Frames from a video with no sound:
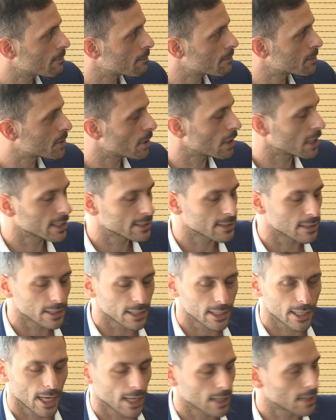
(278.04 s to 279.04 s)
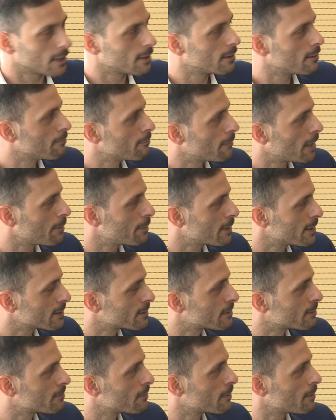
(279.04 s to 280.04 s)
certainly as a litigator, maybe
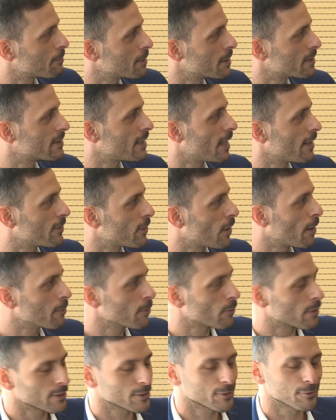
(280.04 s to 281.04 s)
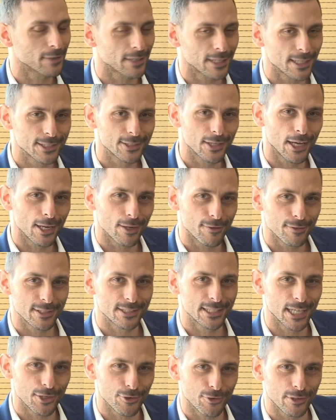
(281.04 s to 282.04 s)
it's a bit sad that I'm the one that's really excited about the
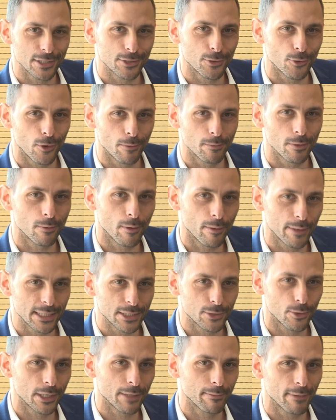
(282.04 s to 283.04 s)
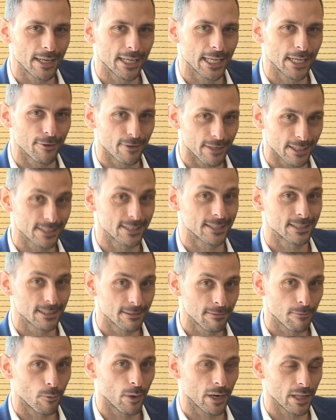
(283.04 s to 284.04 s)
statutory tort, but what we're talking about here is
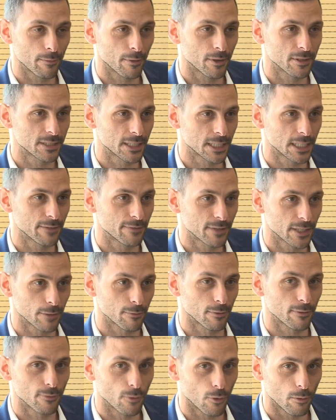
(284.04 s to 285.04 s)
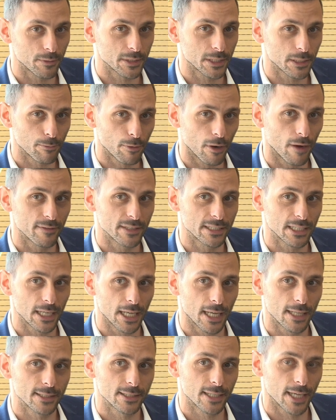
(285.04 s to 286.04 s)
one of the most significant reforms in the privacy
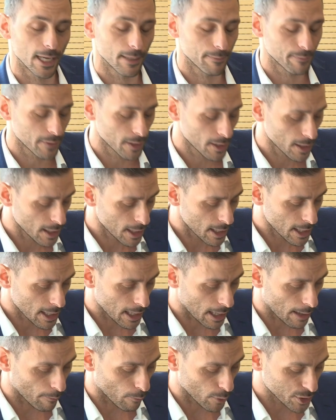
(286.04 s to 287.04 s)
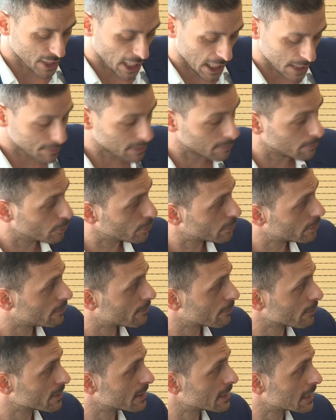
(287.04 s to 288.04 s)
landscape, which has been mooted
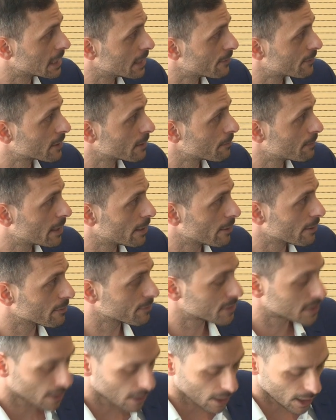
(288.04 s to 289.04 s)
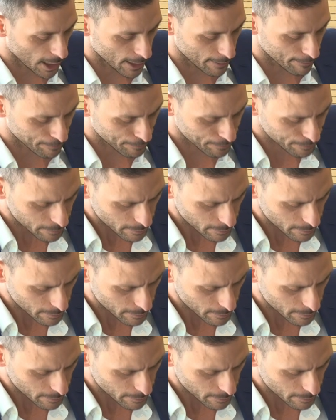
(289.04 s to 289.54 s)
for a significant period of time.